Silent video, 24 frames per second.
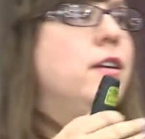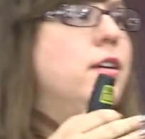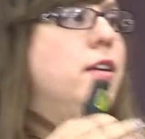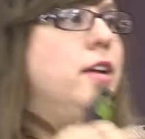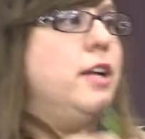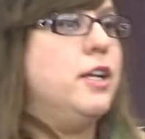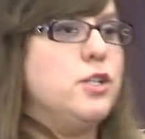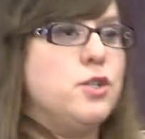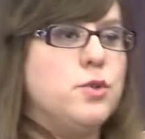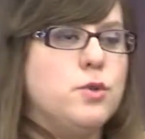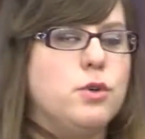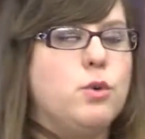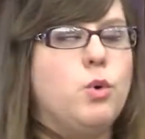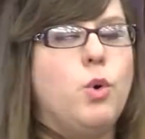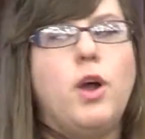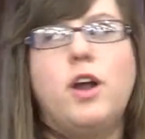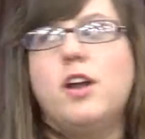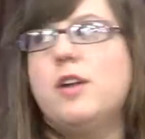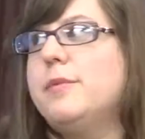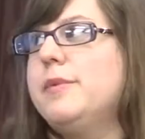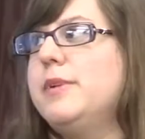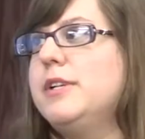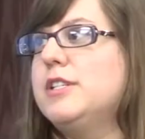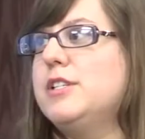inch
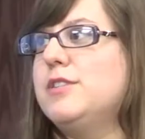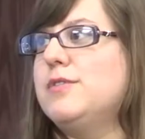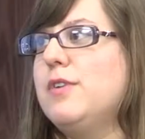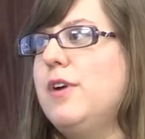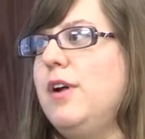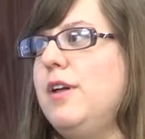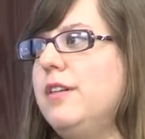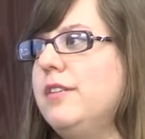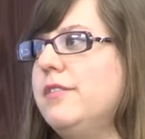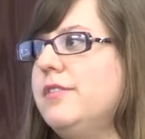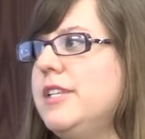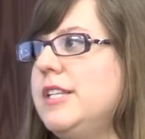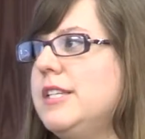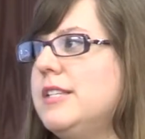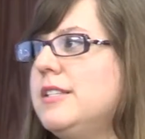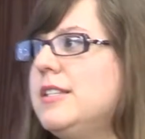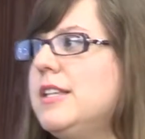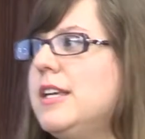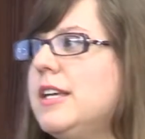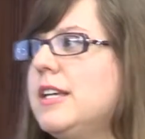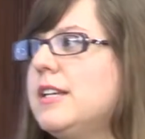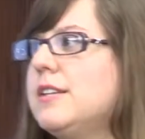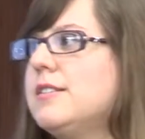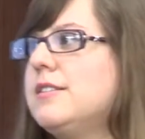requirements for all of these
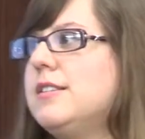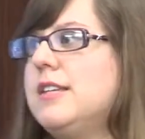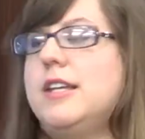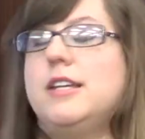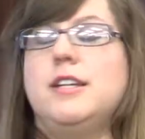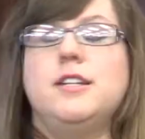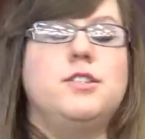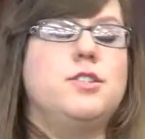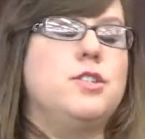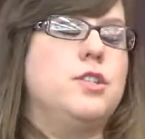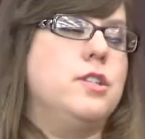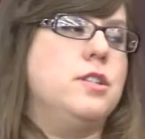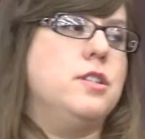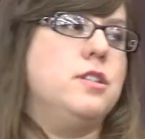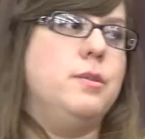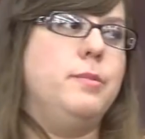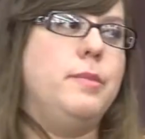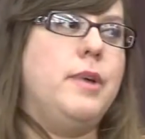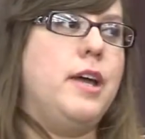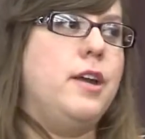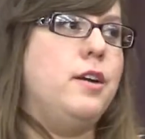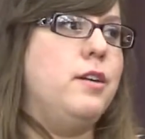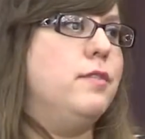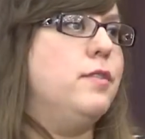things, and it's just a
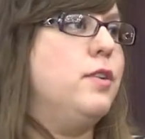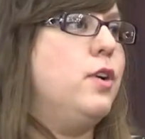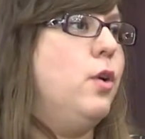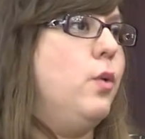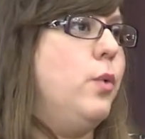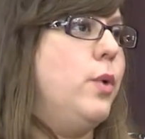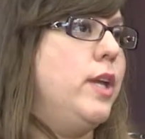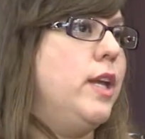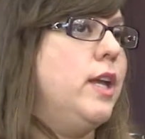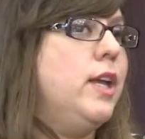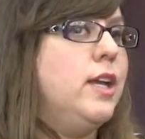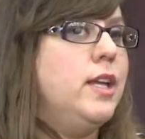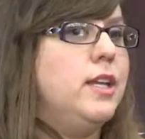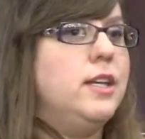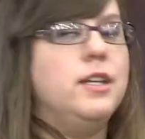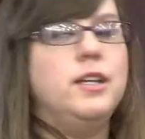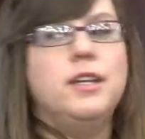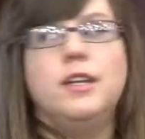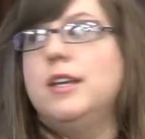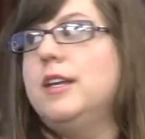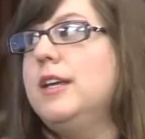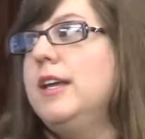matter of going in.